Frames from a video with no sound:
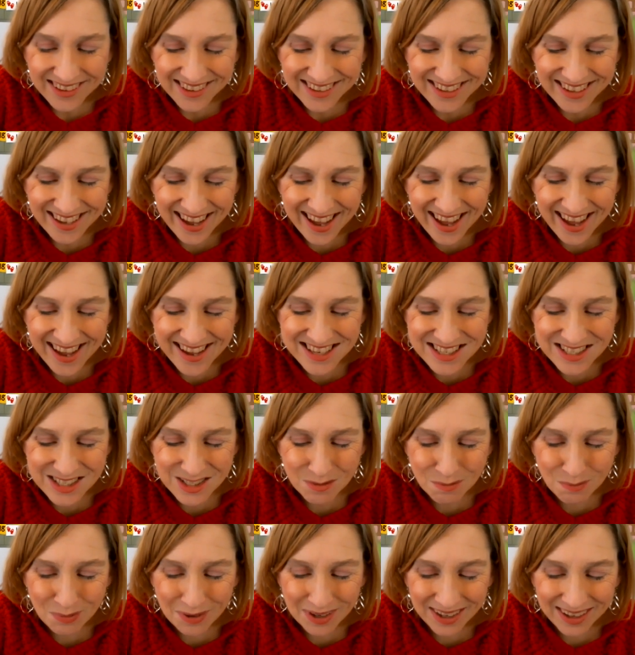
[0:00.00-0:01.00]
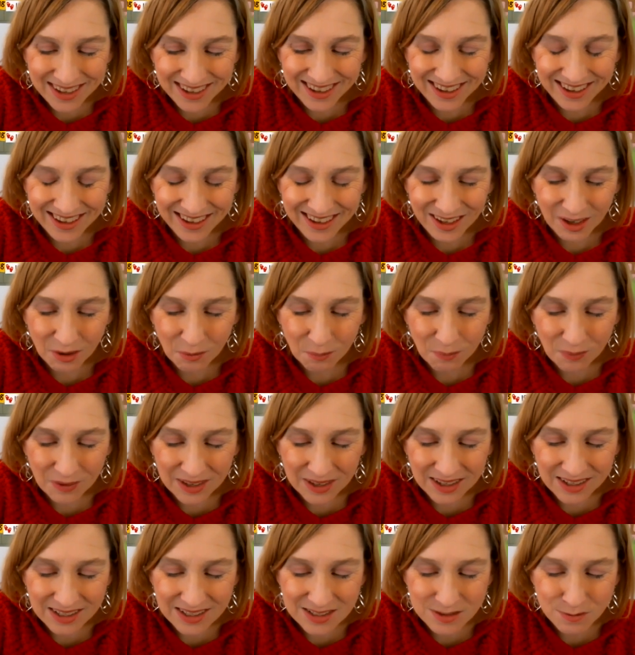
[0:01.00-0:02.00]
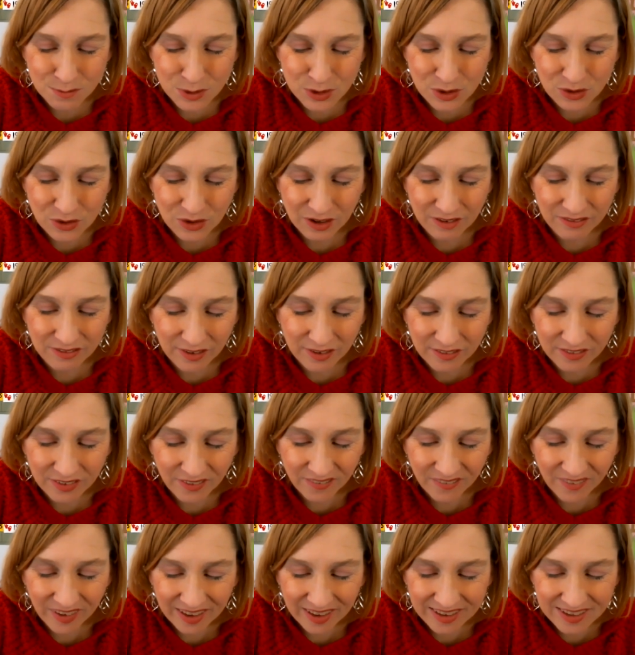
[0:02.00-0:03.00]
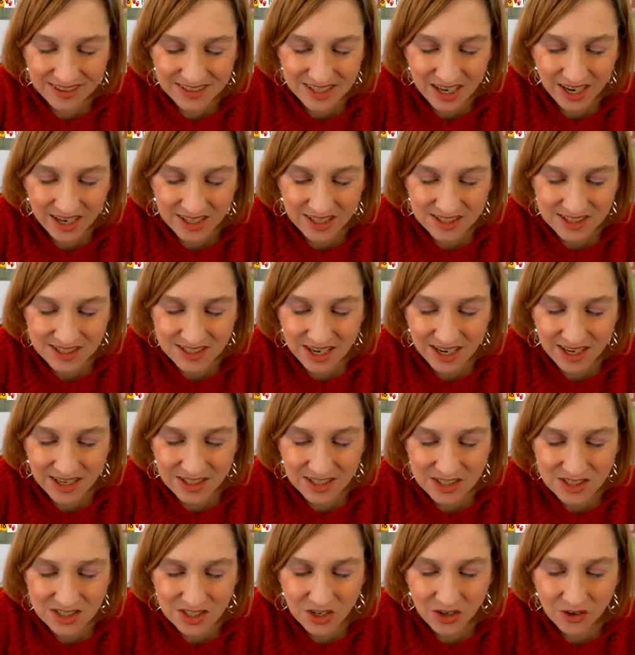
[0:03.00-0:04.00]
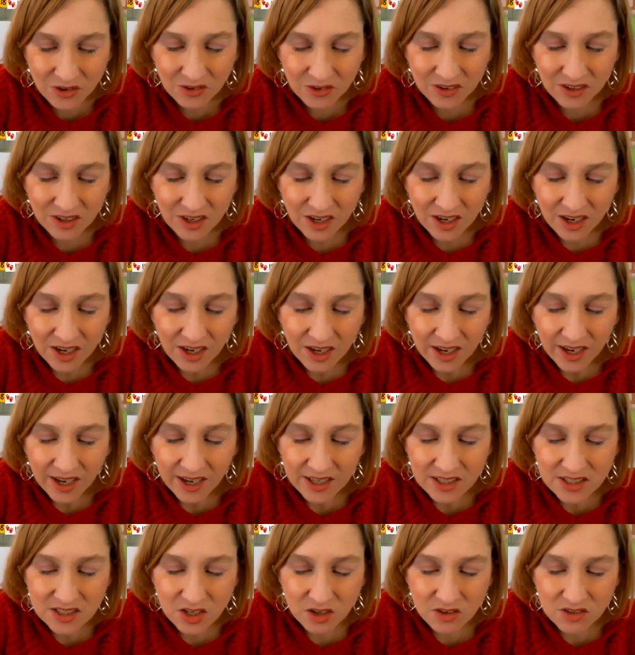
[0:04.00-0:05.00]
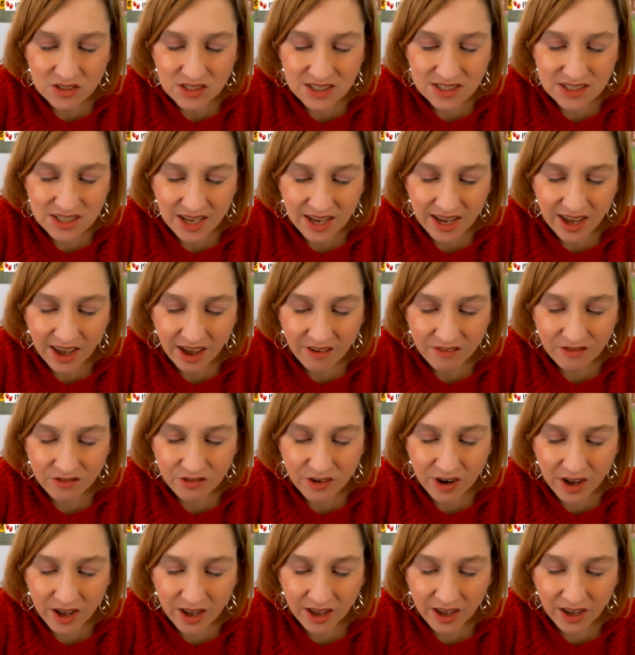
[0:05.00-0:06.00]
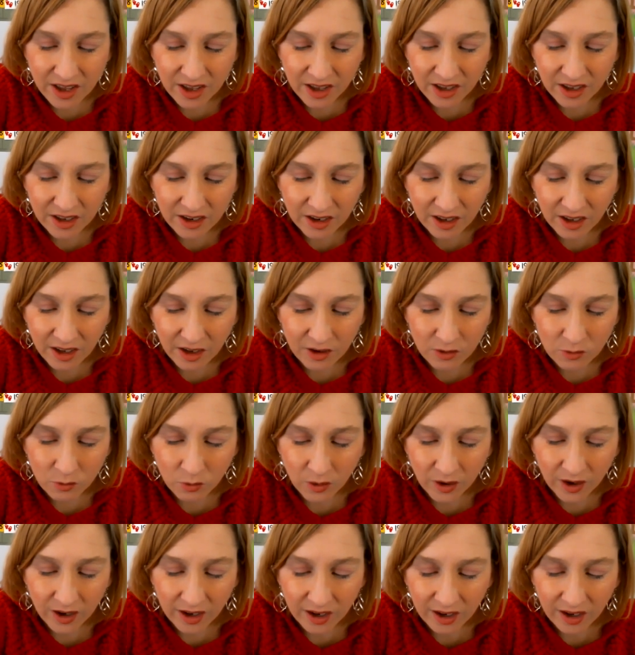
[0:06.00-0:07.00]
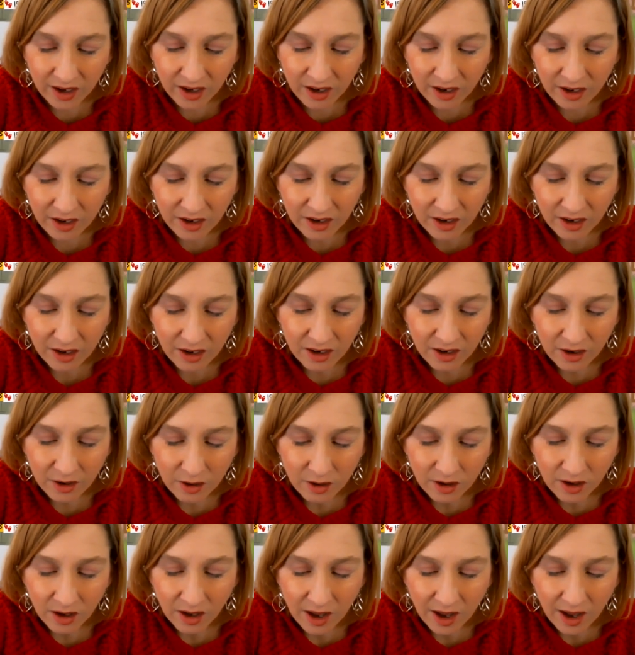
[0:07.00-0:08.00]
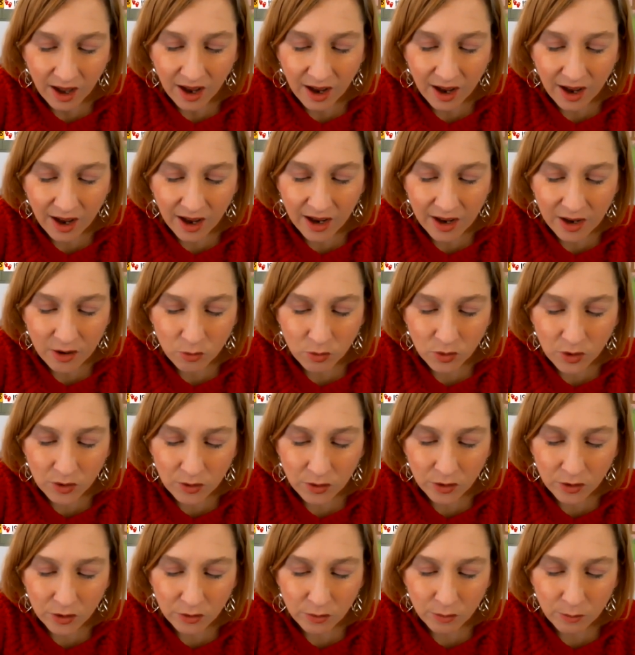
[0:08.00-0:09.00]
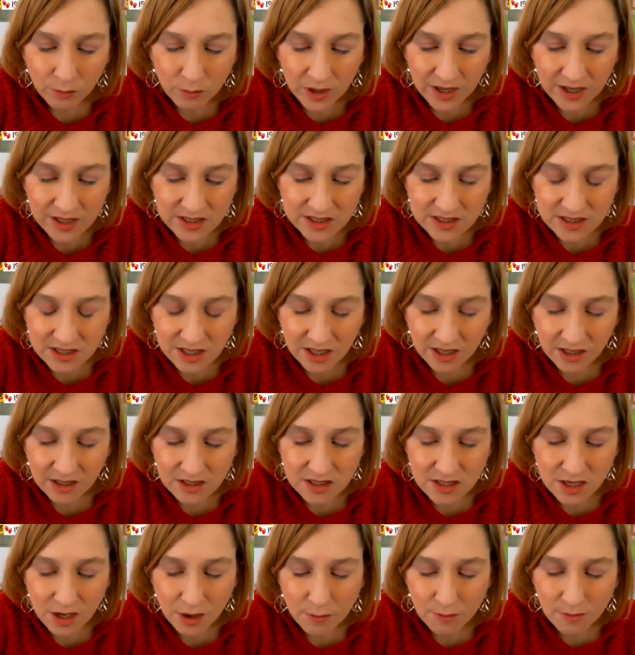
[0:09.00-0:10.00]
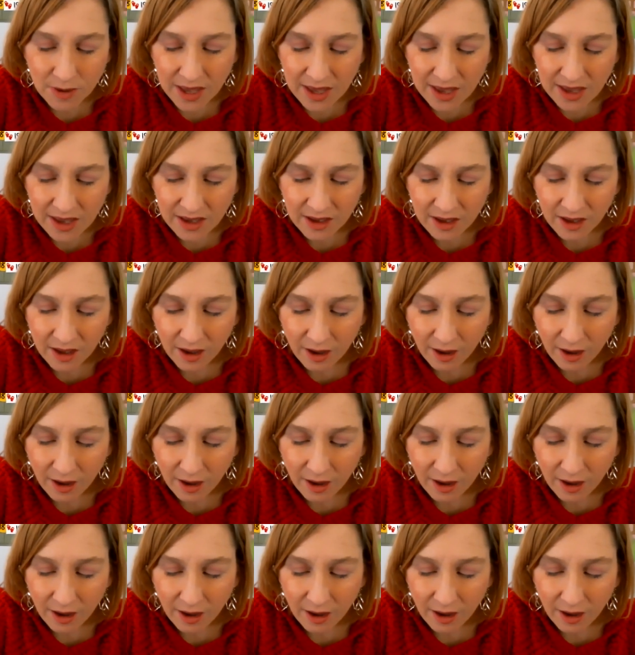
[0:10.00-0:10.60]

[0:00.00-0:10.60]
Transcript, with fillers: Yes, pink. Pink is beautiful for Valentine's Day too. And so since I have red and white, I will mix it to make